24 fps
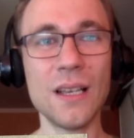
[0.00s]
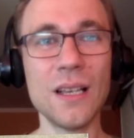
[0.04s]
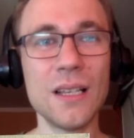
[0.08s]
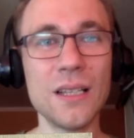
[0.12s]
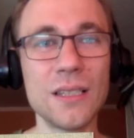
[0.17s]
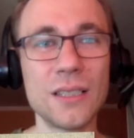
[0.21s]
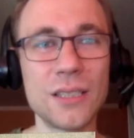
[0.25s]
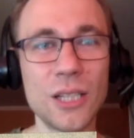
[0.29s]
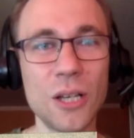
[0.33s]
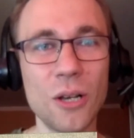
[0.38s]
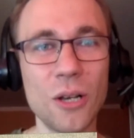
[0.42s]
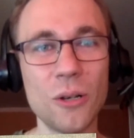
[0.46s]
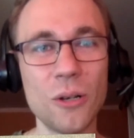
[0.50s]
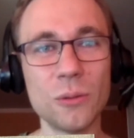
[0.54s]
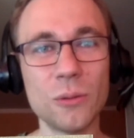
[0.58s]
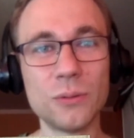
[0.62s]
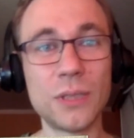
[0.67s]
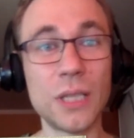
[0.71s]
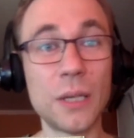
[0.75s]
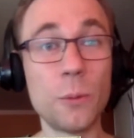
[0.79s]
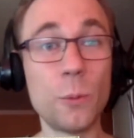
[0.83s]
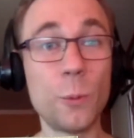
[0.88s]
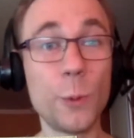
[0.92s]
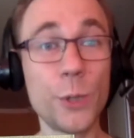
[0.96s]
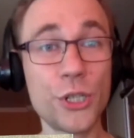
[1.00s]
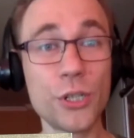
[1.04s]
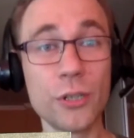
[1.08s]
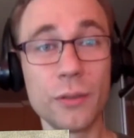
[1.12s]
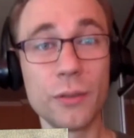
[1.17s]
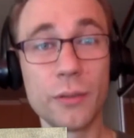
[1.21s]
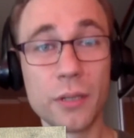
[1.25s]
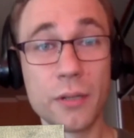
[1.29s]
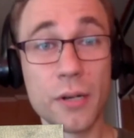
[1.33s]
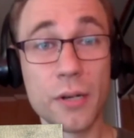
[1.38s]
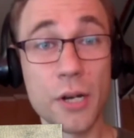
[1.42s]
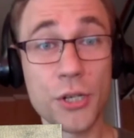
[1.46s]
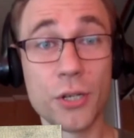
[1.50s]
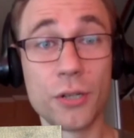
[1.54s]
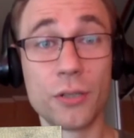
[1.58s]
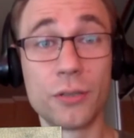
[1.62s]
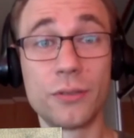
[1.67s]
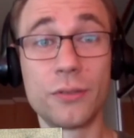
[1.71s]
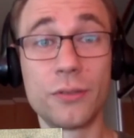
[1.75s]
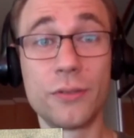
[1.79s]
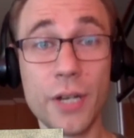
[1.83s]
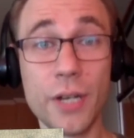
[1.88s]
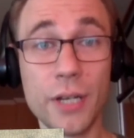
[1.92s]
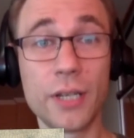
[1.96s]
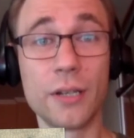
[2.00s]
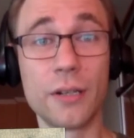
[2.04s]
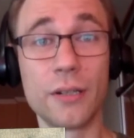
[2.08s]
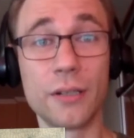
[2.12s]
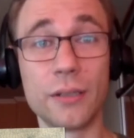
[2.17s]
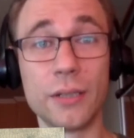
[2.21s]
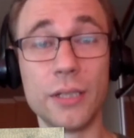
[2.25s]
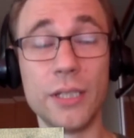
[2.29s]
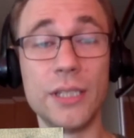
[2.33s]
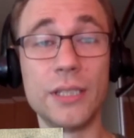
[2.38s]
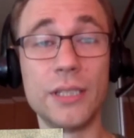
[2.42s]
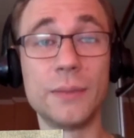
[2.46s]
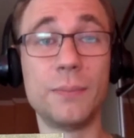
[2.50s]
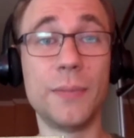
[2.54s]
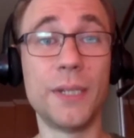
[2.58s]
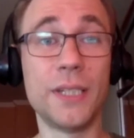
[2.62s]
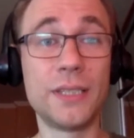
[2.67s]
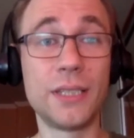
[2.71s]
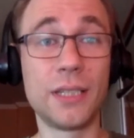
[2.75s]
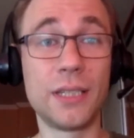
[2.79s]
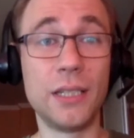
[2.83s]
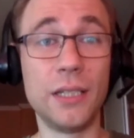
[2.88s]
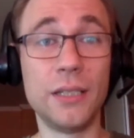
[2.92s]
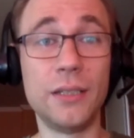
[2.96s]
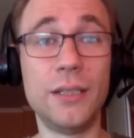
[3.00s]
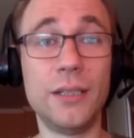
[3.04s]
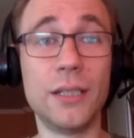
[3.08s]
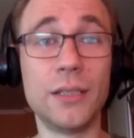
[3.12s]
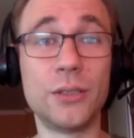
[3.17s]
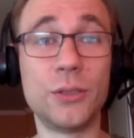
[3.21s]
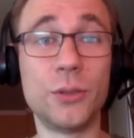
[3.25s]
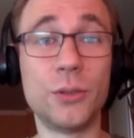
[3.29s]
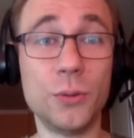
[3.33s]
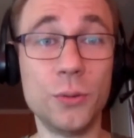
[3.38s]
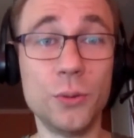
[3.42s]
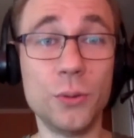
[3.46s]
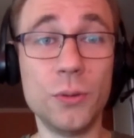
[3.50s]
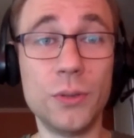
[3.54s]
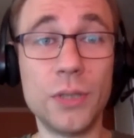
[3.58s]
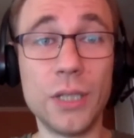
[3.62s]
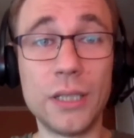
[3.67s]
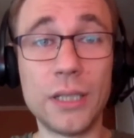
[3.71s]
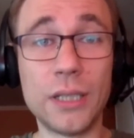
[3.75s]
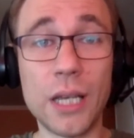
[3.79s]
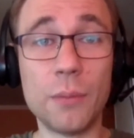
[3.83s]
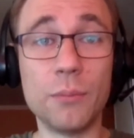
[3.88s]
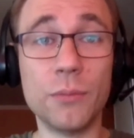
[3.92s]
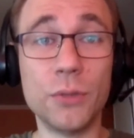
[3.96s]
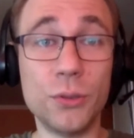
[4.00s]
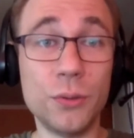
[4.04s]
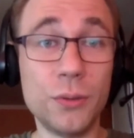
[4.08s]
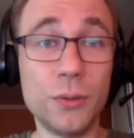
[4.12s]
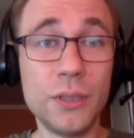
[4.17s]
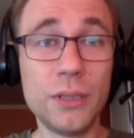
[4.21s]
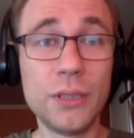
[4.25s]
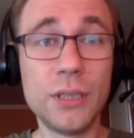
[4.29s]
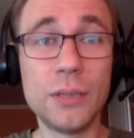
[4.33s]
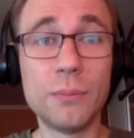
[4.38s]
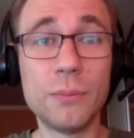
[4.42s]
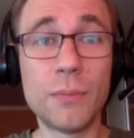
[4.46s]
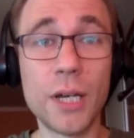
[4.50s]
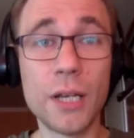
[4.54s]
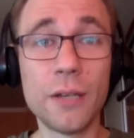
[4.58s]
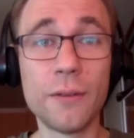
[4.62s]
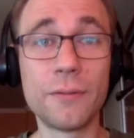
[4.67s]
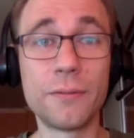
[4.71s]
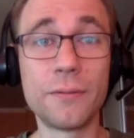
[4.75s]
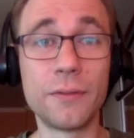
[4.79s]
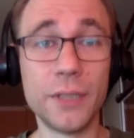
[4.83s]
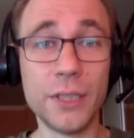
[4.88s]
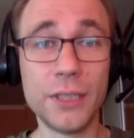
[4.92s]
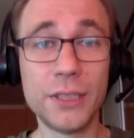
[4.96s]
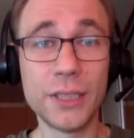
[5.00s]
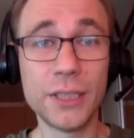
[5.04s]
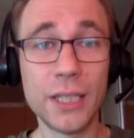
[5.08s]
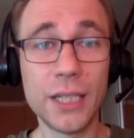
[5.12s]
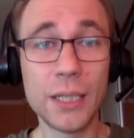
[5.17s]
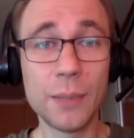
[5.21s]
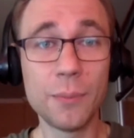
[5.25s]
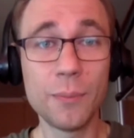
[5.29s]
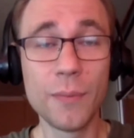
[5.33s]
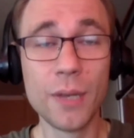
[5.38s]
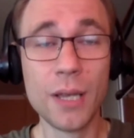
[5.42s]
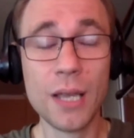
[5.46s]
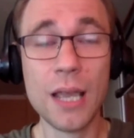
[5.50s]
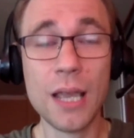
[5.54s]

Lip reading: So the Visual Regression Tracker is basically the tool that I'm doing in my free time.